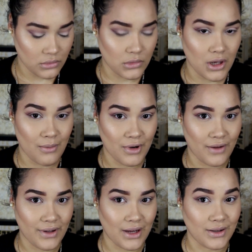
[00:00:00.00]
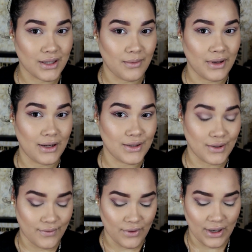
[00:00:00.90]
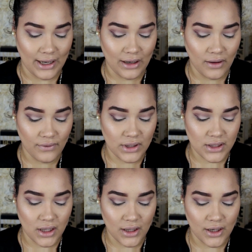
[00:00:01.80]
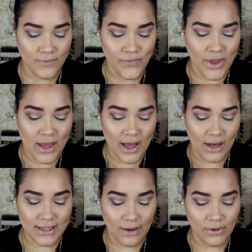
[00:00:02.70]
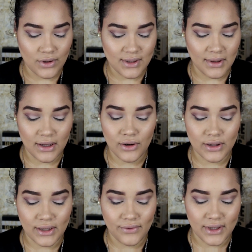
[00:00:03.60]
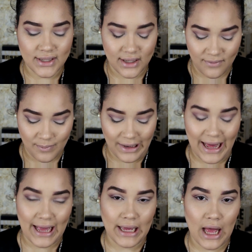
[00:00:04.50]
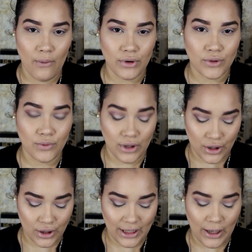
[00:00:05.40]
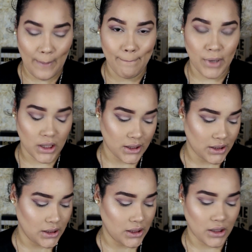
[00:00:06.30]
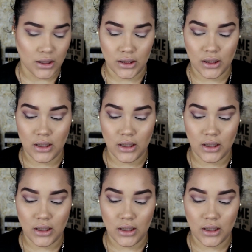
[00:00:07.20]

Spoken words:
I'm loving how it's coming out so far. I love this color. I say I want to do something a little different. Instead of black, I want to do a burgundy color.